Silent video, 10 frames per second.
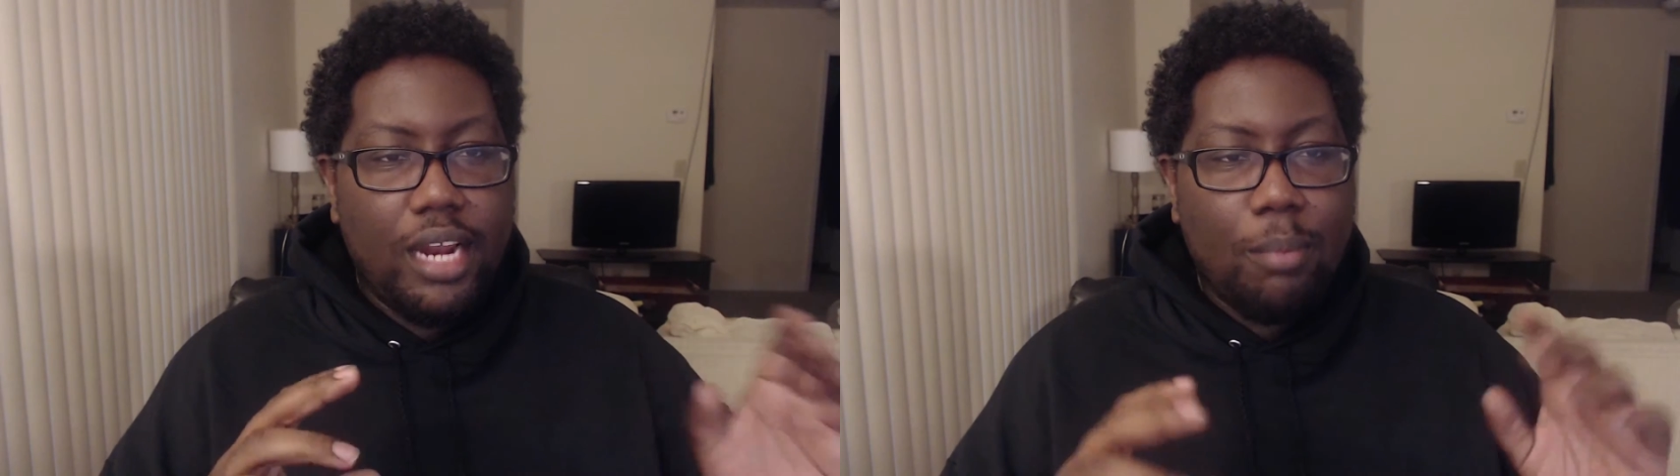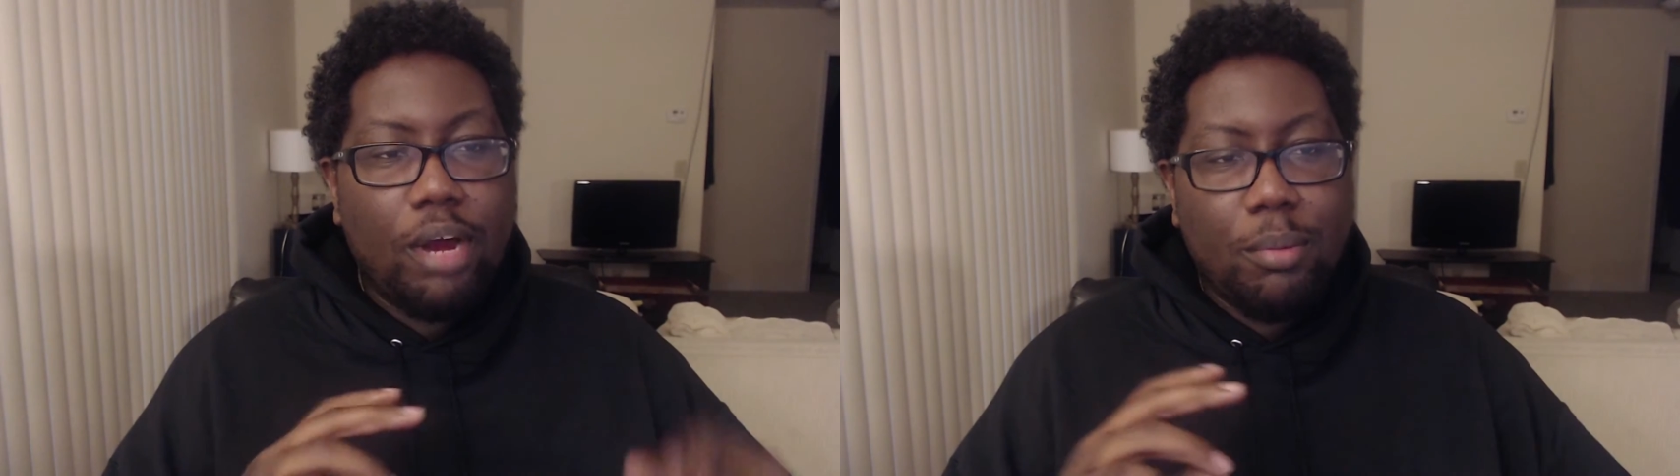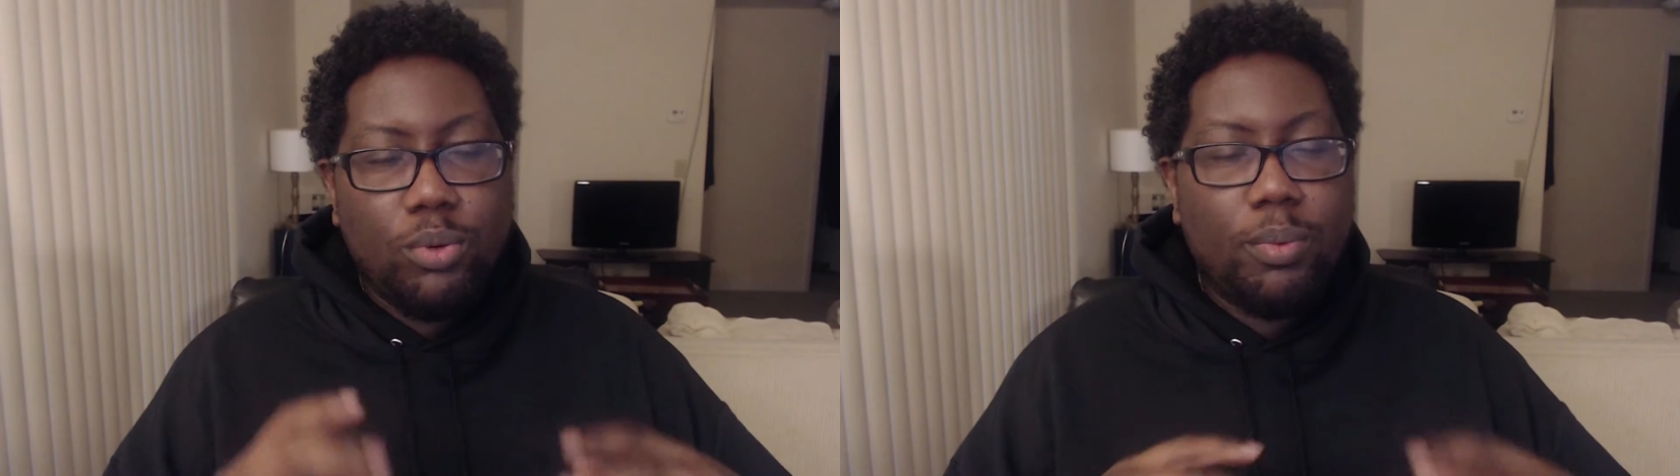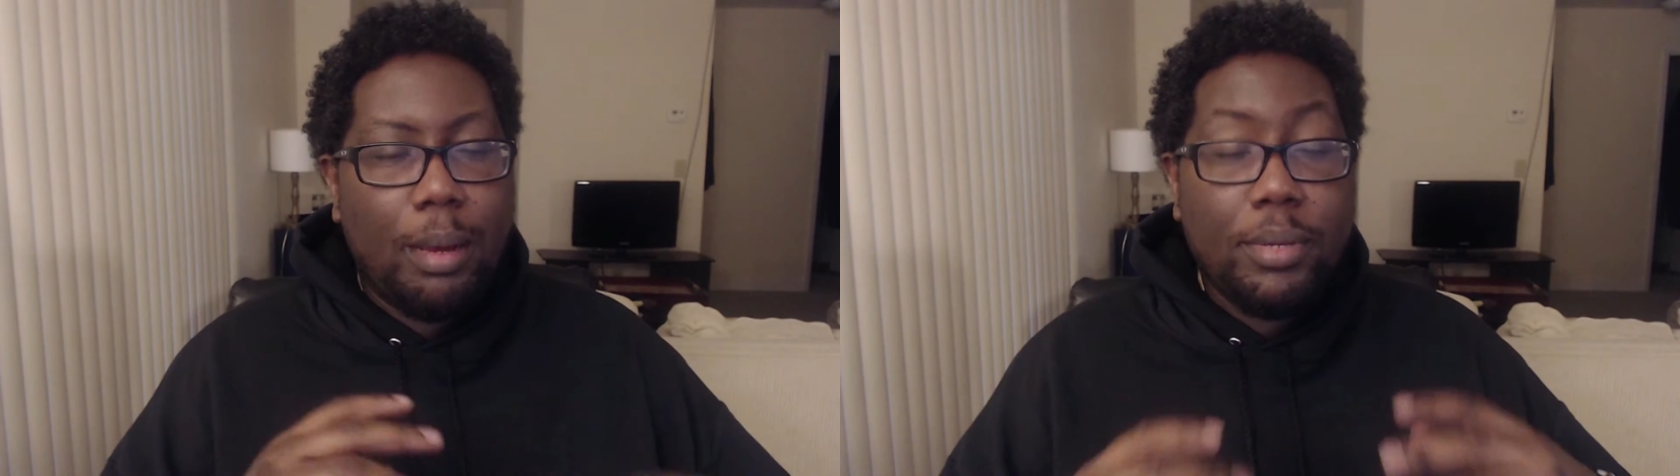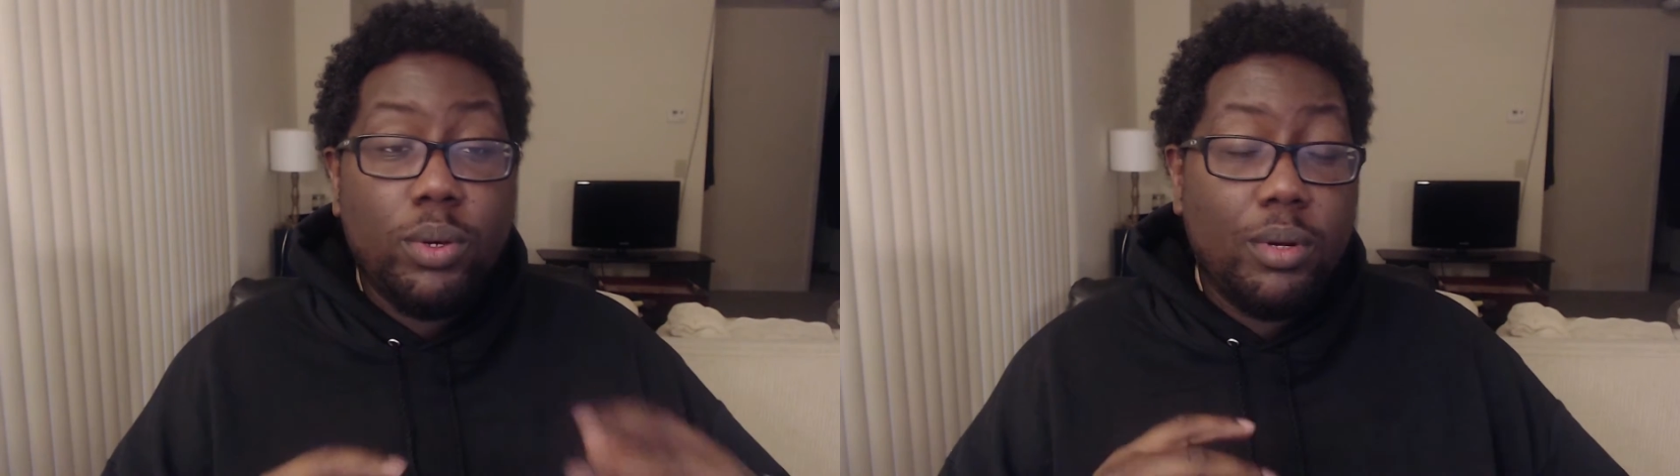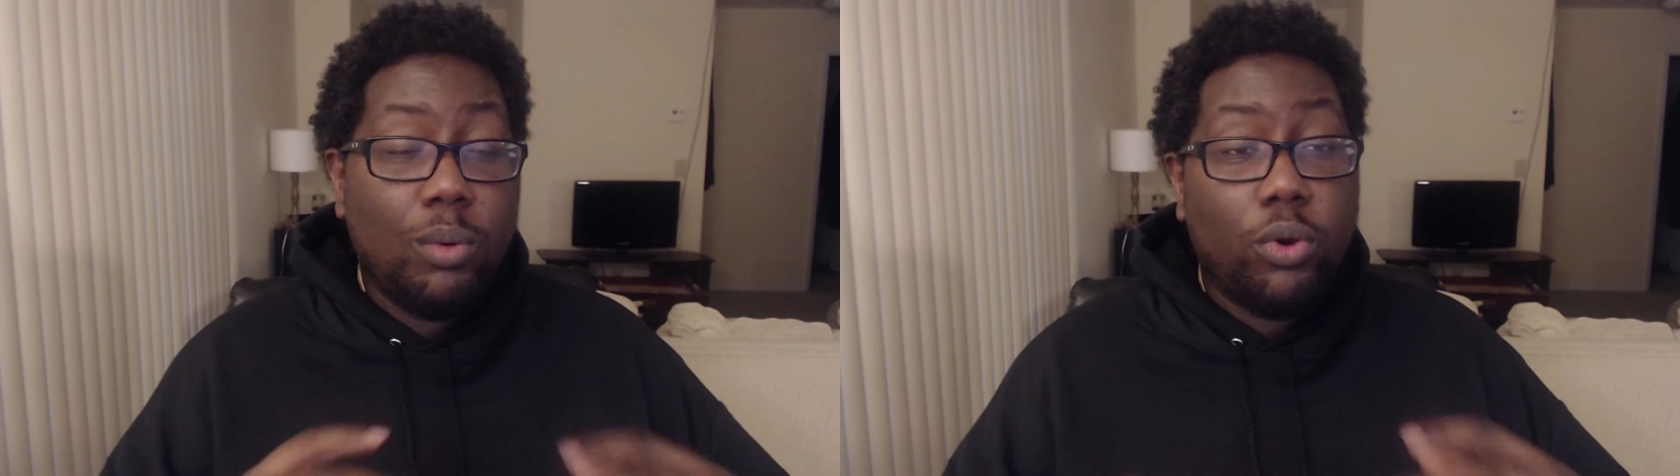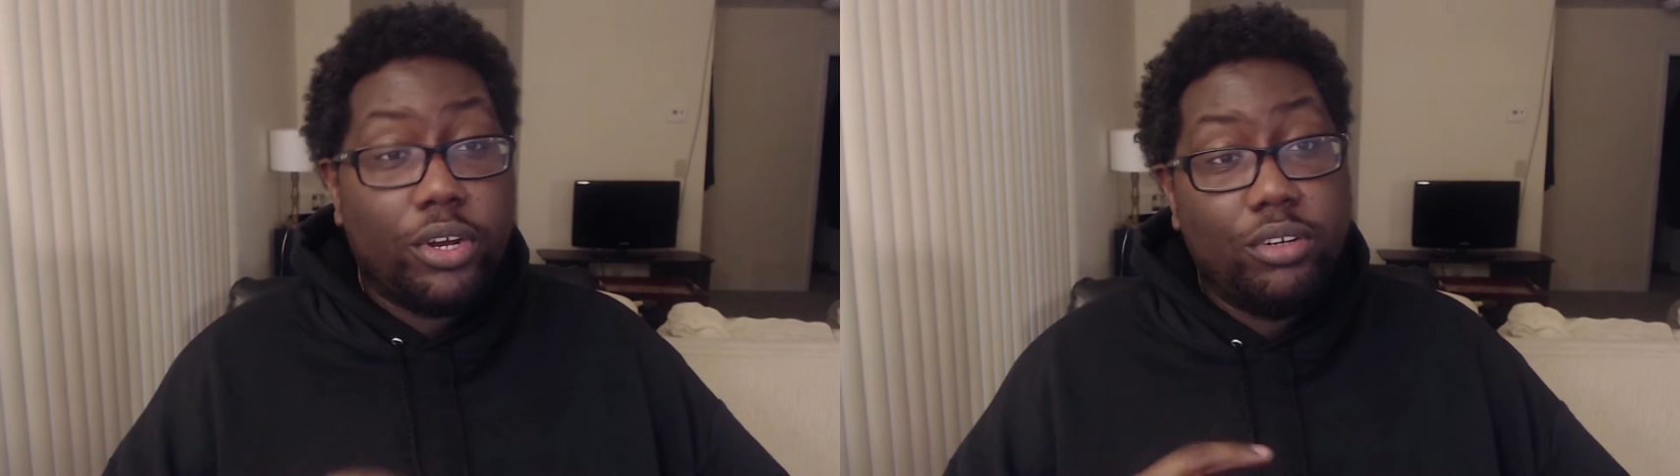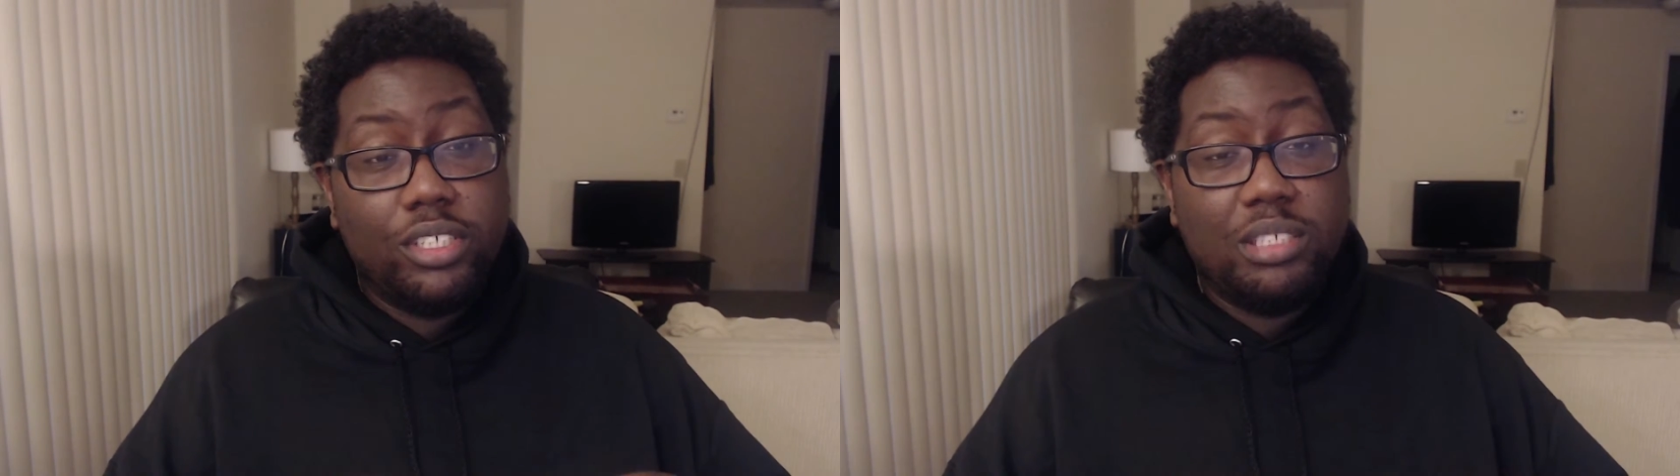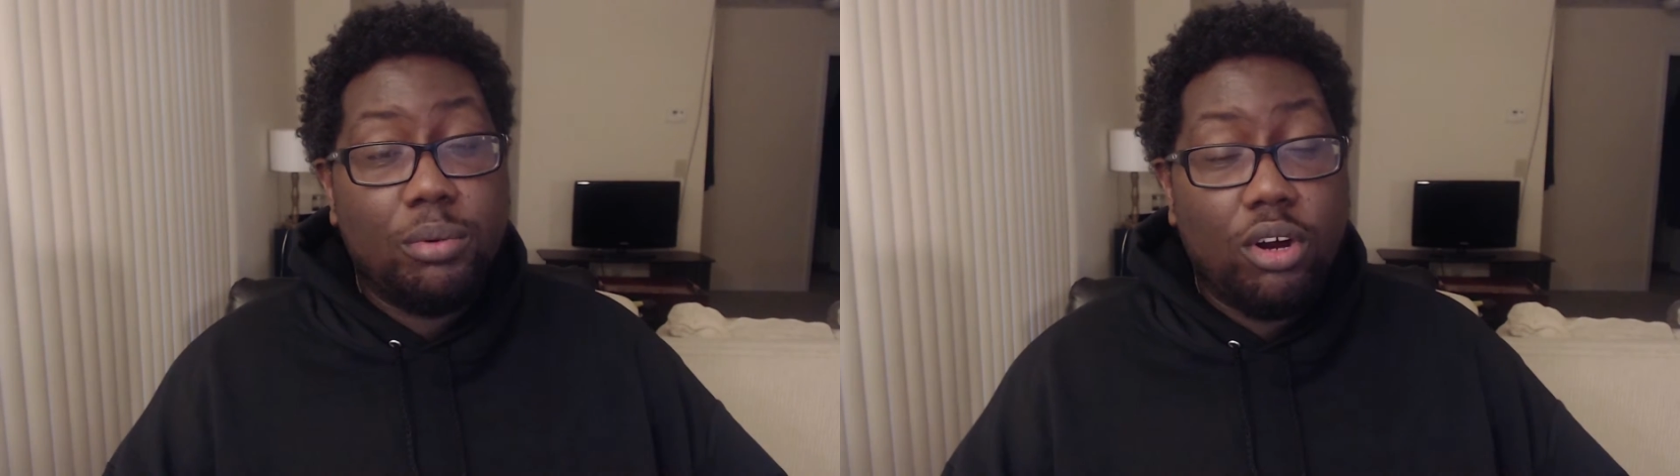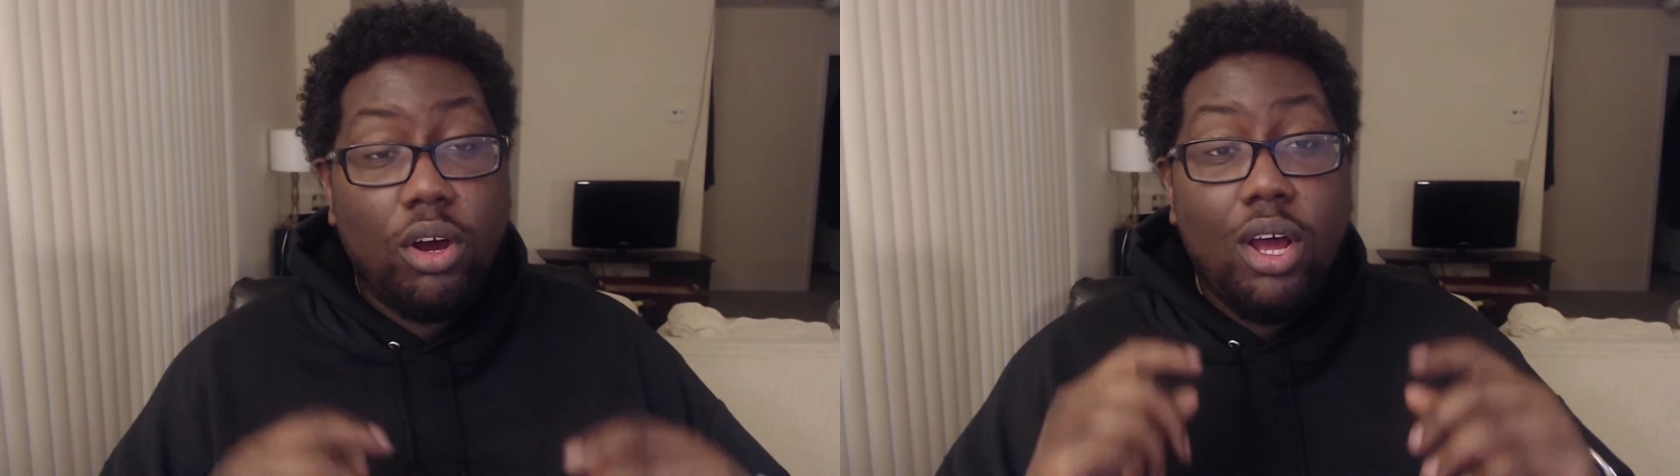I'll probably end up working on this
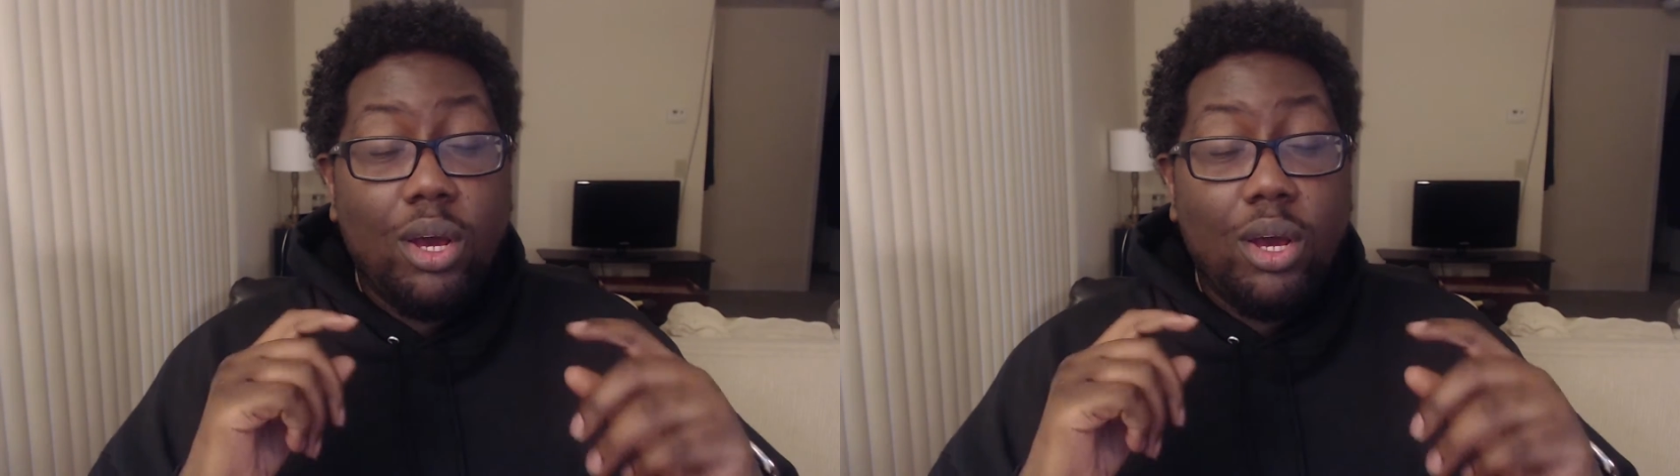tomorrow.